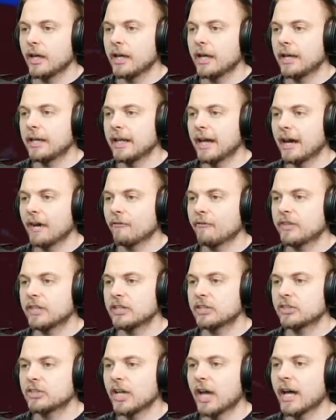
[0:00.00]
and have
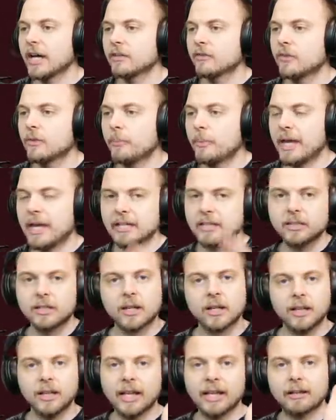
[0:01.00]
this side of the base
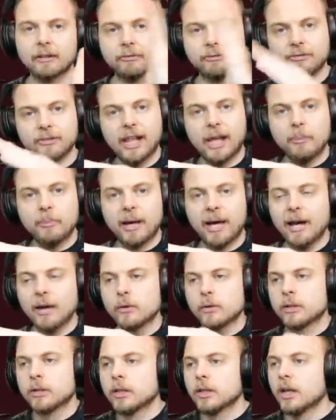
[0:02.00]
like flap
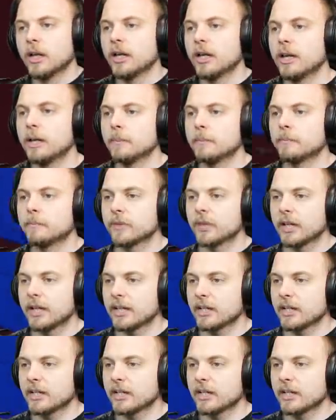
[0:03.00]
out um, and